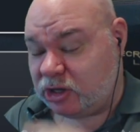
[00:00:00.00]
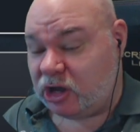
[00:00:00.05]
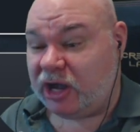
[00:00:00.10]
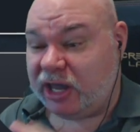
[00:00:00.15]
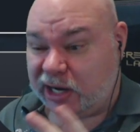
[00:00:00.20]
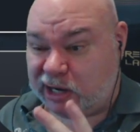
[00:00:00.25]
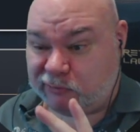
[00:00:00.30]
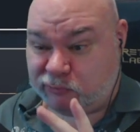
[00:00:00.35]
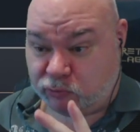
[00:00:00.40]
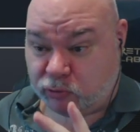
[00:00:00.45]
high
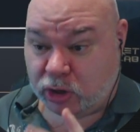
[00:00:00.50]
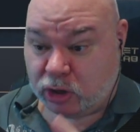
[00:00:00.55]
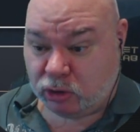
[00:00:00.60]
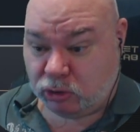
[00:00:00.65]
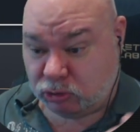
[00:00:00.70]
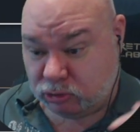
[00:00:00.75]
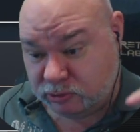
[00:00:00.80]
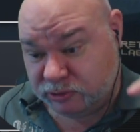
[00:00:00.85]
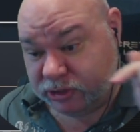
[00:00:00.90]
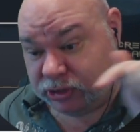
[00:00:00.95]
enough
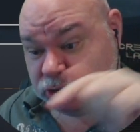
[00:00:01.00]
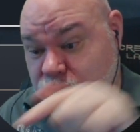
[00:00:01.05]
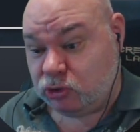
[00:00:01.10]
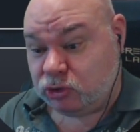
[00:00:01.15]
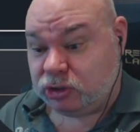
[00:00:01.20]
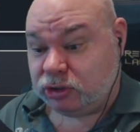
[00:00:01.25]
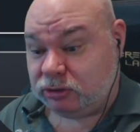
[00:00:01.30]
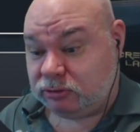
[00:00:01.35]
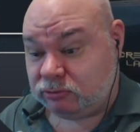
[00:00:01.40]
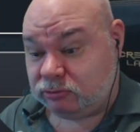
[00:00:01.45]
roll that you
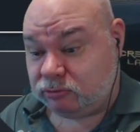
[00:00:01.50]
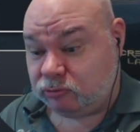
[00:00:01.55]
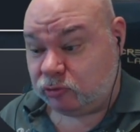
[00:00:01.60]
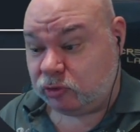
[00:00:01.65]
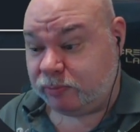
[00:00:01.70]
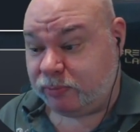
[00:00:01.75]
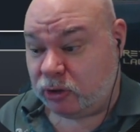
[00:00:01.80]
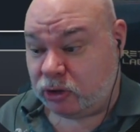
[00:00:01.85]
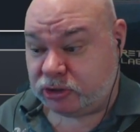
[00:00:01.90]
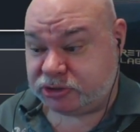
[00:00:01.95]
can
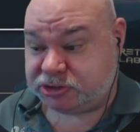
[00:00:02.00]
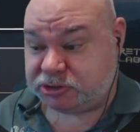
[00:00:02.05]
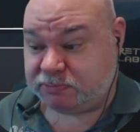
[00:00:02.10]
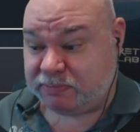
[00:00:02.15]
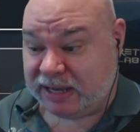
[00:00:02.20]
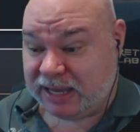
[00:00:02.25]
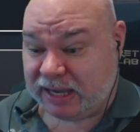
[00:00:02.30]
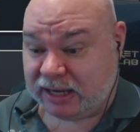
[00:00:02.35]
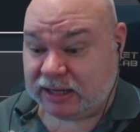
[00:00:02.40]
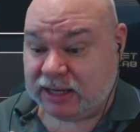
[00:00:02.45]
riposte
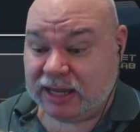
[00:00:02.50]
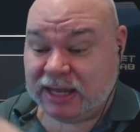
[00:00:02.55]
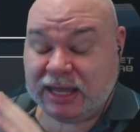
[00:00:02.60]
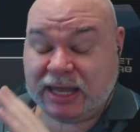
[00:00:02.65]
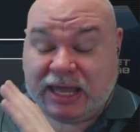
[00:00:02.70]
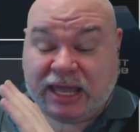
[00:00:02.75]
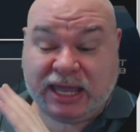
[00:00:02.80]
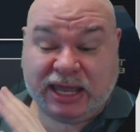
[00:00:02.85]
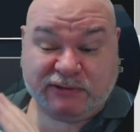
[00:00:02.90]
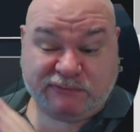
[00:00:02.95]
back.
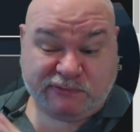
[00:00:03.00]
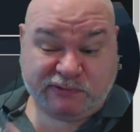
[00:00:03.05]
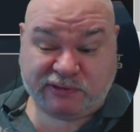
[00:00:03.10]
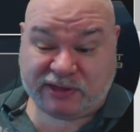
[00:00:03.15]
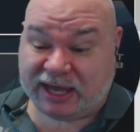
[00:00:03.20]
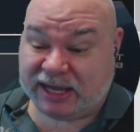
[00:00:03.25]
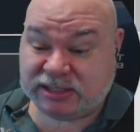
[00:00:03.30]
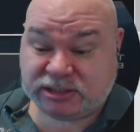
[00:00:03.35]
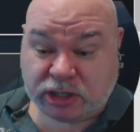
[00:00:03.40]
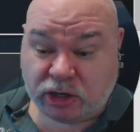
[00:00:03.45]
If
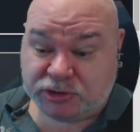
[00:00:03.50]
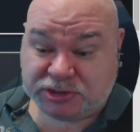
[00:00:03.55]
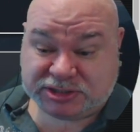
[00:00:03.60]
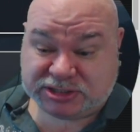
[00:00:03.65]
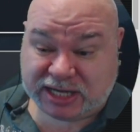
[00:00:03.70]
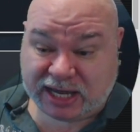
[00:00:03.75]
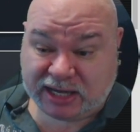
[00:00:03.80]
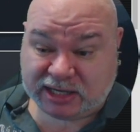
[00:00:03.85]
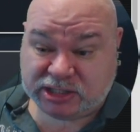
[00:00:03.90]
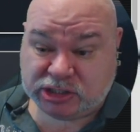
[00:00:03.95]
they don't
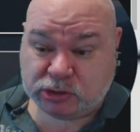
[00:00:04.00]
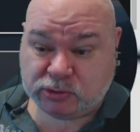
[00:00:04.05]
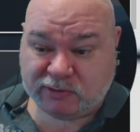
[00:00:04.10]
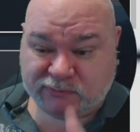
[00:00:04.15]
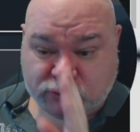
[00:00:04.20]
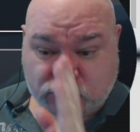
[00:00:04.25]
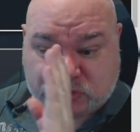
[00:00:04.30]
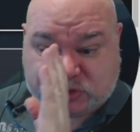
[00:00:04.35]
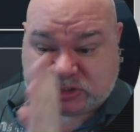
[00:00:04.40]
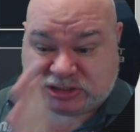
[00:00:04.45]
attack you,
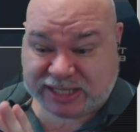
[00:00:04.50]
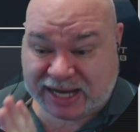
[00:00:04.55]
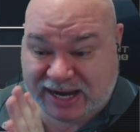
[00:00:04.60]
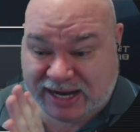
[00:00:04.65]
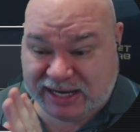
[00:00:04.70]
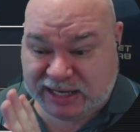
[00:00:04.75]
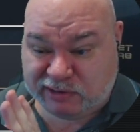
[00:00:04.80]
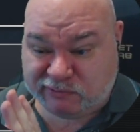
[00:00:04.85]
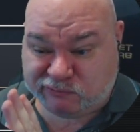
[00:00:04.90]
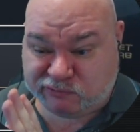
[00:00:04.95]
if you're
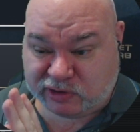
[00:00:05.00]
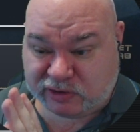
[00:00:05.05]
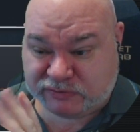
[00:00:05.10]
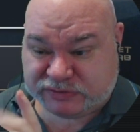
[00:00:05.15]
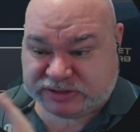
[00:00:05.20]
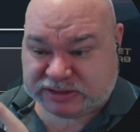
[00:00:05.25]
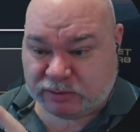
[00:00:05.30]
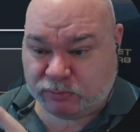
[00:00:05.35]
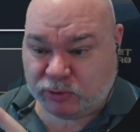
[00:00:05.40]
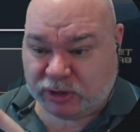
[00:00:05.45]
standing in front of
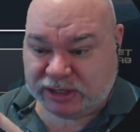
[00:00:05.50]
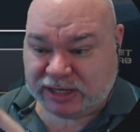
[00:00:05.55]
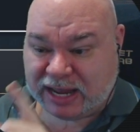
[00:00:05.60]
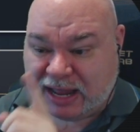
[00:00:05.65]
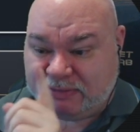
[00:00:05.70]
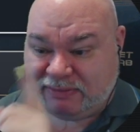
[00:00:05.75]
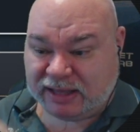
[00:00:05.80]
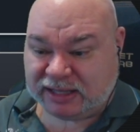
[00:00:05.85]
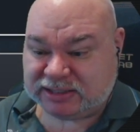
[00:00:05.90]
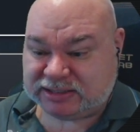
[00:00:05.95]
someone
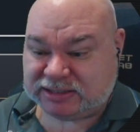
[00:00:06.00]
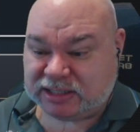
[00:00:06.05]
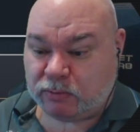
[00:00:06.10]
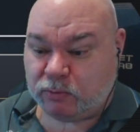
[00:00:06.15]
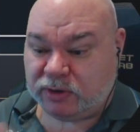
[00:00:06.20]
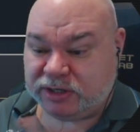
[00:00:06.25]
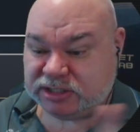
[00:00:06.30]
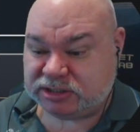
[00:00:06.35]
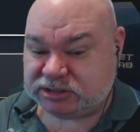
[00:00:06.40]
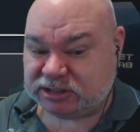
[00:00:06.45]
and that
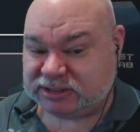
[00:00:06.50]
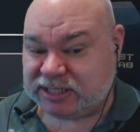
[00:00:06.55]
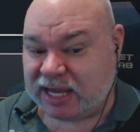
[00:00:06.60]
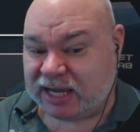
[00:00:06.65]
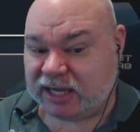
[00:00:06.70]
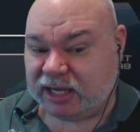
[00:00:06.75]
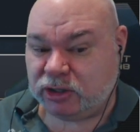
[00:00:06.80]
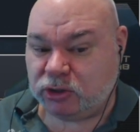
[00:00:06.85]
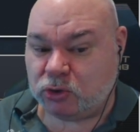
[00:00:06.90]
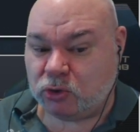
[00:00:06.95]
someone is
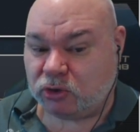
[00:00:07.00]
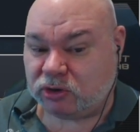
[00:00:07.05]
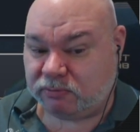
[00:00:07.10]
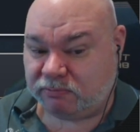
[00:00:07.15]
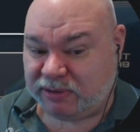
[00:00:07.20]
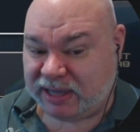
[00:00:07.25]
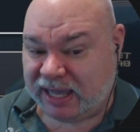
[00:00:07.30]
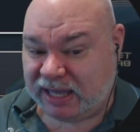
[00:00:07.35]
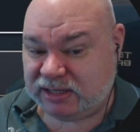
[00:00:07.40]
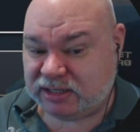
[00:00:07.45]
attacking your
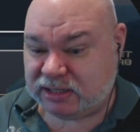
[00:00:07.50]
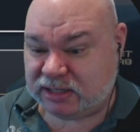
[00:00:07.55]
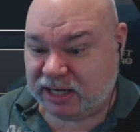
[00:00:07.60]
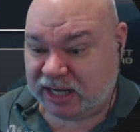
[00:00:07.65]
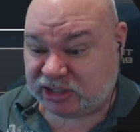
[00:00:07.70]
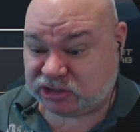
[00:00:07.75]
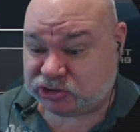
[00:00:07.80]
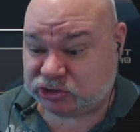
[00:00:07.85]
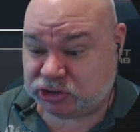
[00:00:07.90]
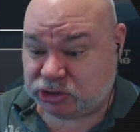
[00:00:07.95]
companion
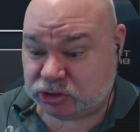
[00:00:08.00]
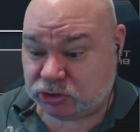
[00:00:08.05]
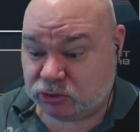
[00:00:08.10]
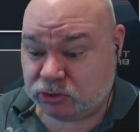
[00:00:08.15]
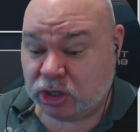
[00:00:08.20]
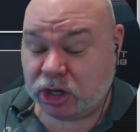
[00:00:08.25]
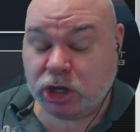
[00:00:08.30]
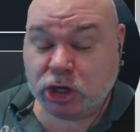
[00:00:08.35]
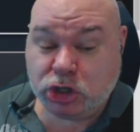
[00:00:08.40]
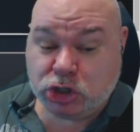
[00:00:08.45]
next to you,
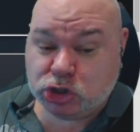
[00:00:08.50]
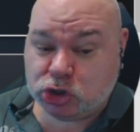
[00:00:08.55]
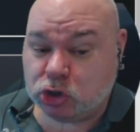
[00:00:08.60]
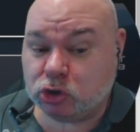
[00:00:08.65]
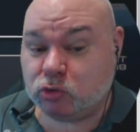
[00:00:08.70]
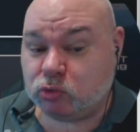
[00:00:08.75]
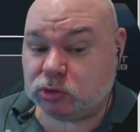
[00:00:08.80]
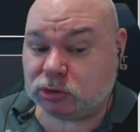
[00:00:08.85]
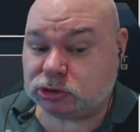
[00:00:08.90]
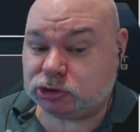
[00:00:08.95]

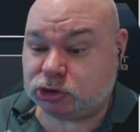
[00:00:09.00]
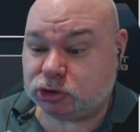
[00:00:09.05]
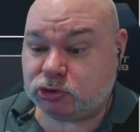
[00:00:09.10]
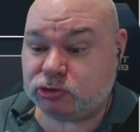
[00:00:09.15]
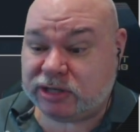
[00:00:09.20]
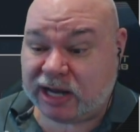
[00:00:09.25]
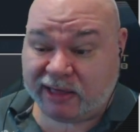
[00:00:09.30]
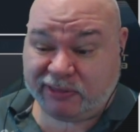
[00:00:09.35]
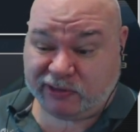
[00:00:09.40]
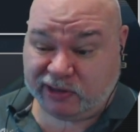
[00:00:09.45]
you will do
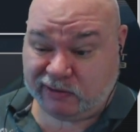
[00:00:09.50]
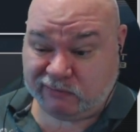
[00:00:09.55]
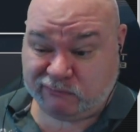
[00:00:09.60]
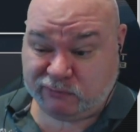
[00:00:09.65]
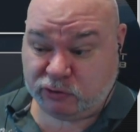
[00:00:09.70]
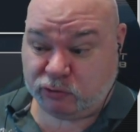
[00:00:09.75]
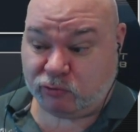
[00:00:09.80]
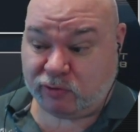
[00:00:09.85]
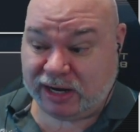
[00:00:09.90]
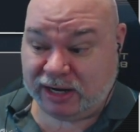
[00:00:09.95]
nothing for
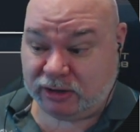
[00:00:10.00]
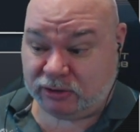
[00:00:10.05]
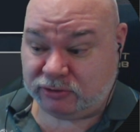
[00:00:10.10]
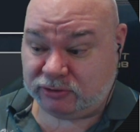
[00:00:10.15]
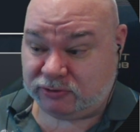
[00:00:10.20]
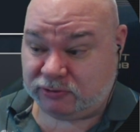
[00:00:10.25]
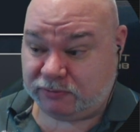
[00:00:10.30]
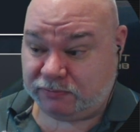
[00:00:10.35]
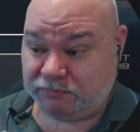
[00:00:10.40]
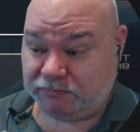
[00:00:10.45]
the
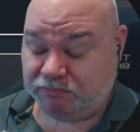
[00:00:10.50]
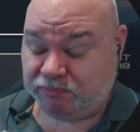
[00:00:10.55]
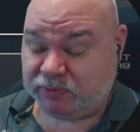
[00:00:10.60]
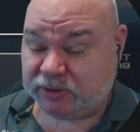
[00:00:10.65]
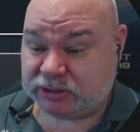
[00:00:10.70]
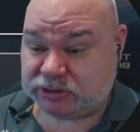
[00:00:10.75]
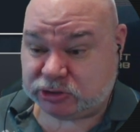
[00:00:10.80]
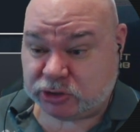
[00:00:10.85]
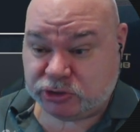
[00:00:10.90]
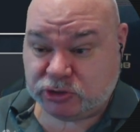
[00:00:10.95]
round.
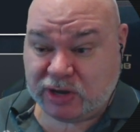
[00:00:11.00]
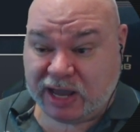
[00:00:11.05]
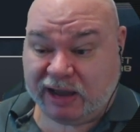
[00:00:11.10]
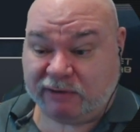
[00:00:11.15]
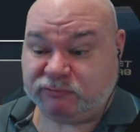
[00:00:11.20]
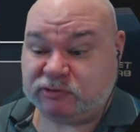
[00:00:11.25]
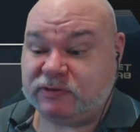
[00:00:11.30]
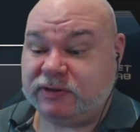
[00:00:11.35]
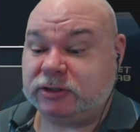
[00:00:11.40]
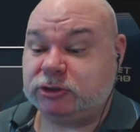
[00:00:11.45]
So you
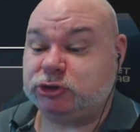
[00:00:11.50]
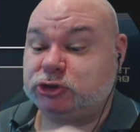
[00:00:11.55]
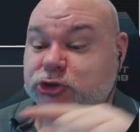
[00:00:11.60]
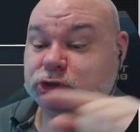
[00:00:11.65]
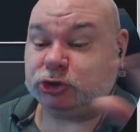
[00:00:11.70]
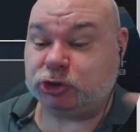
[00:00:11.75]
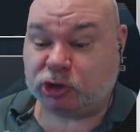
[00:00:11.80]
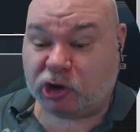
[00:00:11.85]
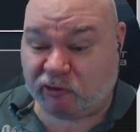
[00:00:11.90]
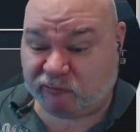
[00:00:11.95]
have to then
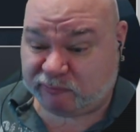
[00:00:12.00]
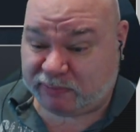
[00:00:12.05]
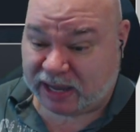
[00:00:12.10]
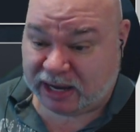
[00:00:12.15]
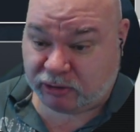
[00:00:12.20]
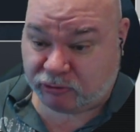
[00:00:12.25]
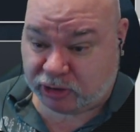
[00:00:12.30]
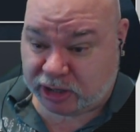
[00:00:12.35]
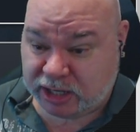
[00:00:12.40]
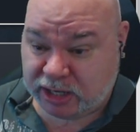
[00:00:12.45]
turn off
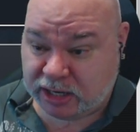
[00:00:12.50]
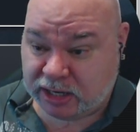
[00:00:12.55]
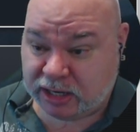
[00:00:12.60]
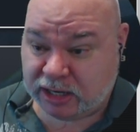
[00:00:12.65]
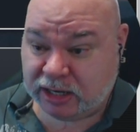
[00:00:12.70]
parry